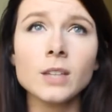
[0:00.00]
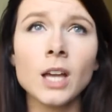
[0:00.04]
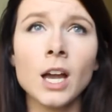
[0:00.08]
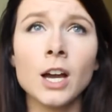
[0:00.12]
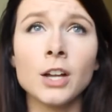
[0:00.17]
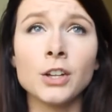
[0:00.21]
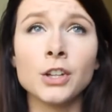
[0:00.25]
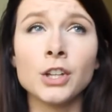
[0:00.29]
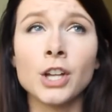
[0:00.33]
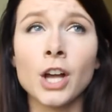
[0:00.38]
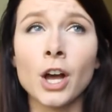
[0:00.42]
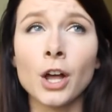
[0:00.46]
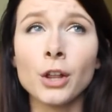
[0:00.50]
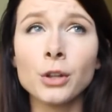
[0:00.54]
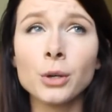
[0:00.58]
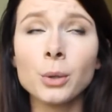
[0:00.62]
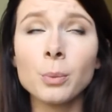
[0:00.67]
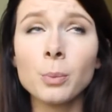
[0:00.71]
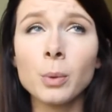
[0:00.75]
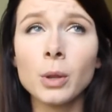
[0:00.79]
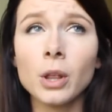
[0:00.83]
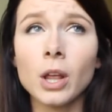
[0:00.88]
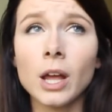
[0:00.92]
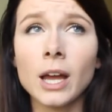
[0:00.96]
Another
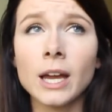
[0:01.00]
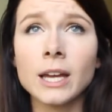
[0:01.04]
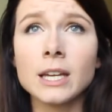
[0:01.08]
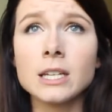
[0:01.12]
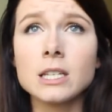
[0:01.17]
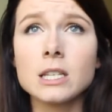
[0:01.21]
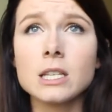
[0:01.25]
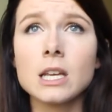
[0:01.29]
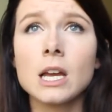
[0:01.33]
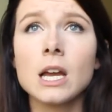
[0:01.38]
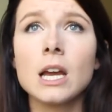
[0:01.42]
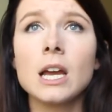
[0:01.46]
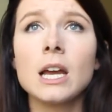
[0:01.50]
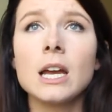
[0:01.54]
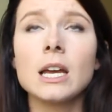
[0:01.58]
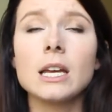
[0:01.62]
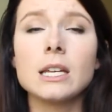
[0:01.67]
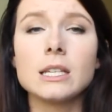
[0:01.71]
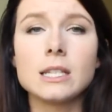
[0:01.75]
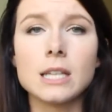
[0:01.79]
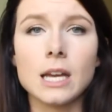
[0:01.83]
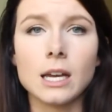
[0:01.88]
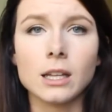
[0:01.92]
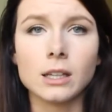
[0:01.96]
place
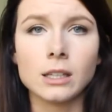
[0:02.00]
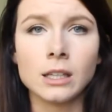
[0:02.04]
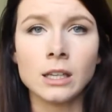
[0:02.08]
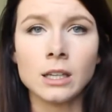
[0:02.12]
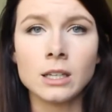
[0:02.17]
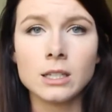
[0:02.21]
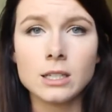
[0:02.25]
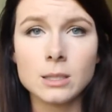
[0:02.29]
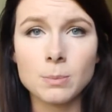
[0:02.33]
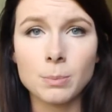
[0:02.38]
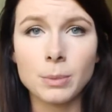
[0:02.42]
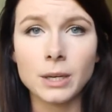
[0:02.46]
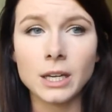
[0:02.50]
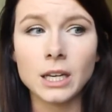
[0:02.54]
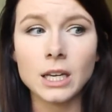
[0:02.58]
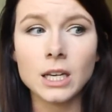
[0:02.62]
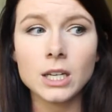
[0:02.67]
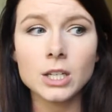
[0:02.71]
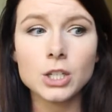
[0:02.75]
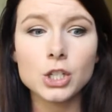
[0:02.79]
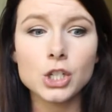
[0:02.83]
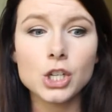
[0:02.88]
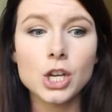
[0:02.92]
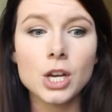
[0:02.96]
is Elliott's
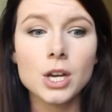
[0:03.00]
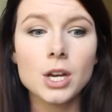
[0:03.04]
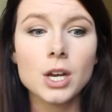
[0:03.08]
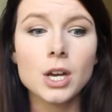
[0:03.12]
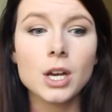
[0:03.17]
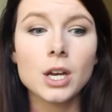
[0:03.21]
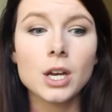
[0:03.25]
Beach.